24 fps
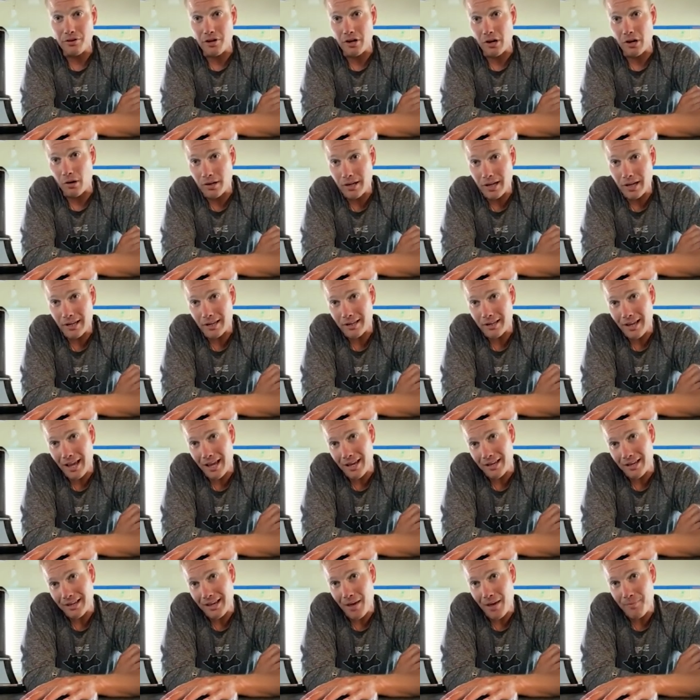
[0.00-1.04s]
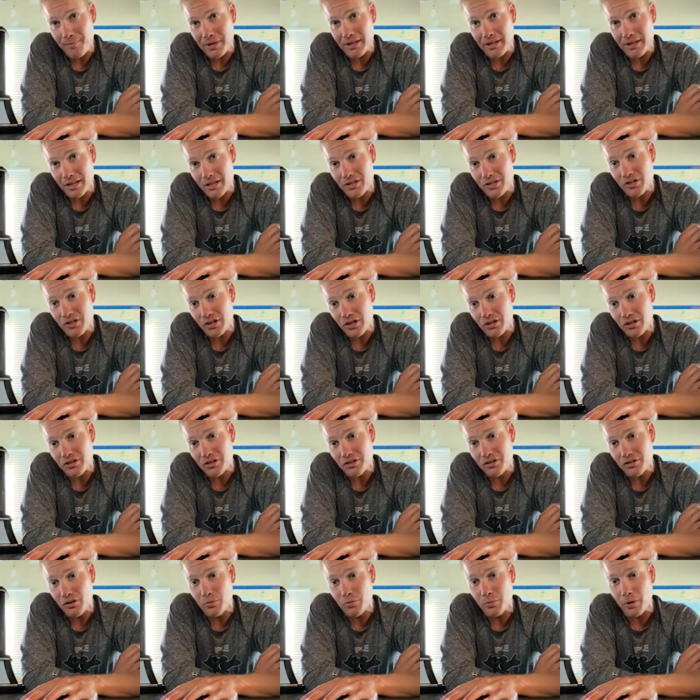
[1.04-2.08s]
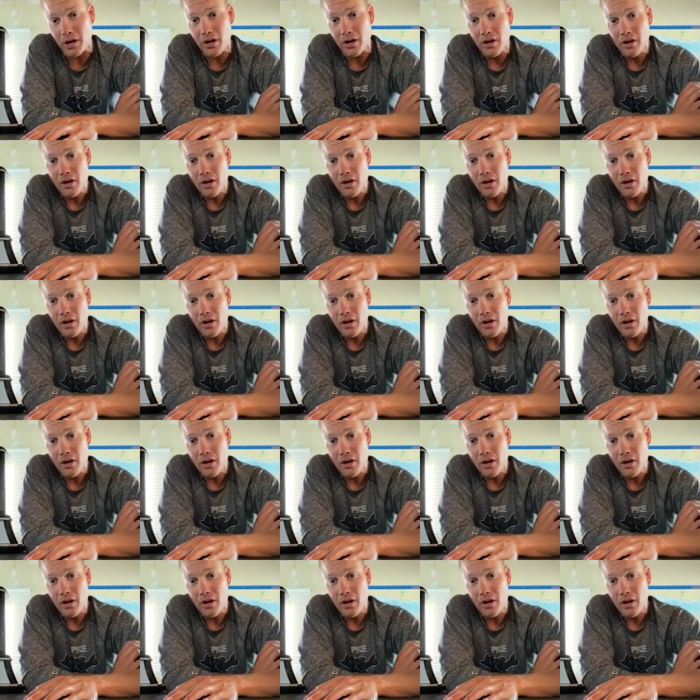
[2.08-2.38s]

You know, it can, yeah, it can yeah. be easier to do, but